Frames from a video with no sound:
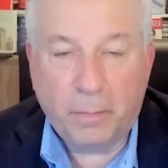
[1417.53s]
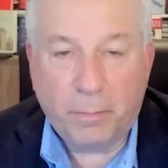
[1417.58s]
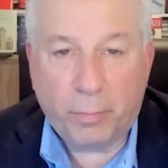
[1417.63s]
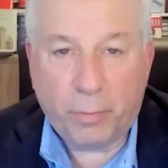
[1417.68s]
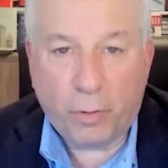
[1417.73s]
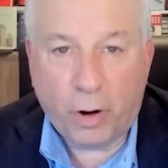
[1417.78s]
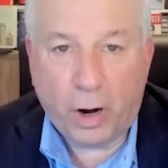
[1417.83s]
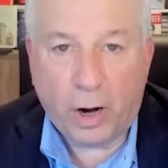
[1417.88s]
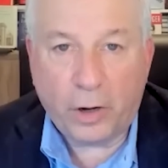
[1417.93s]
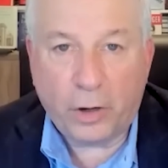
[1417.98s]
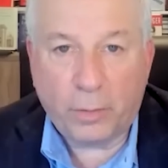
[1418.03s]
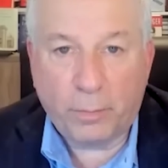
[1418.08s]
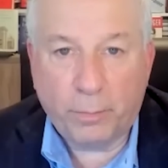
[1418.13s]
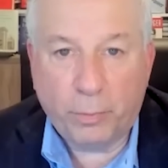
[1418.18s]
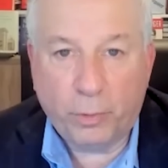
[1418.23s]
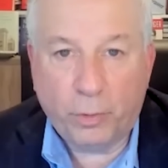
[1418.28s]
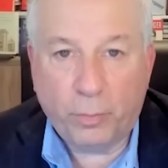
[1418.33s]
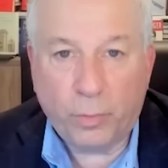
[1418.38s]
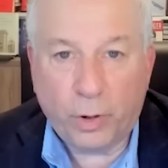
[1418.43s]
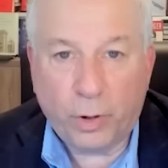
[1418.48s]
prior
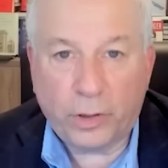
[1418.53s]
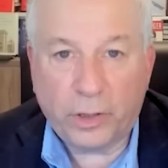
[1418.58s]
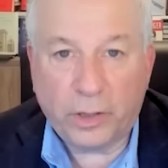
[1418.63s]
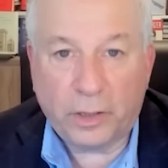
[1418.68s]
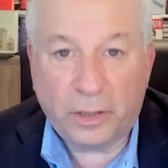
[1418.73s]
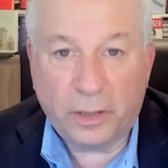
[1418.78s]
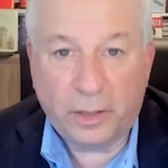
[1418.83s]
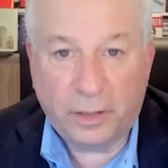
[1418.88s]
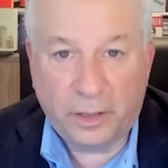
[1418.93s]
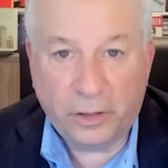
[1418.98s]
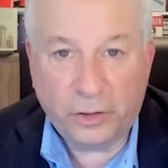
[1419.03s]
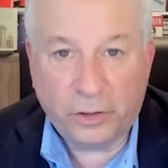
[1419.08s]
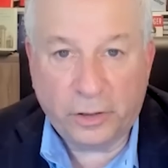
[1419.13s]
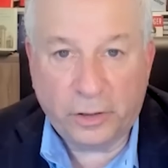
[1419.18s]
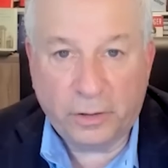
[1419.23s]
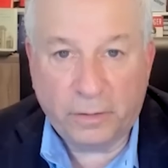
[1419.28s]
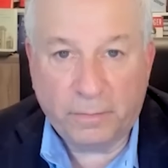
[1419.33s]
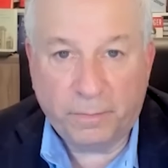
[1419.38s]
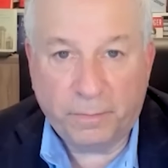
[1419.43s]
bull market condition.